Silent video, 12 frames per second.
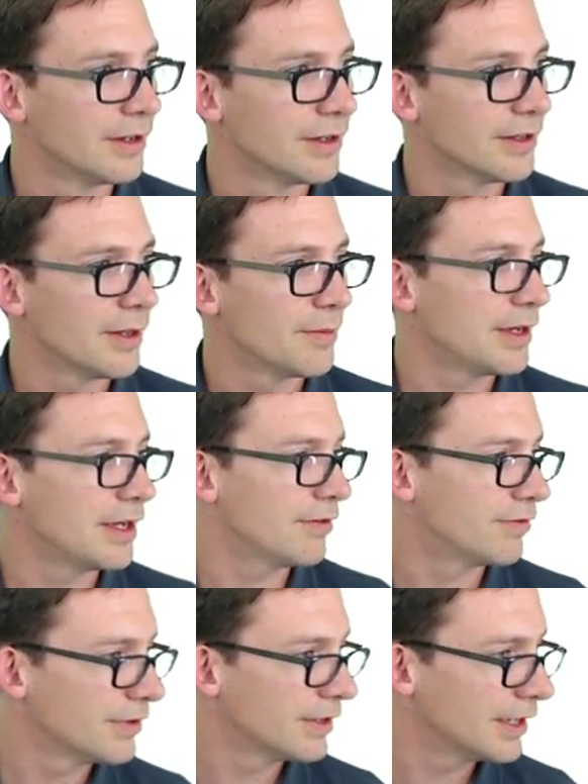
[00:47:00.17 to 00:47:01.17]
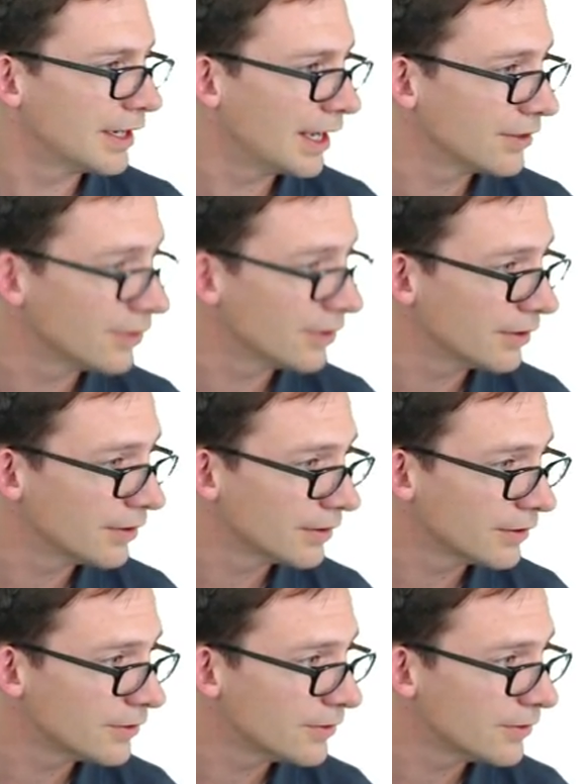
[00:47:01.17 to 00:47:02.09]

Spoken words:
Let me give an answer. Who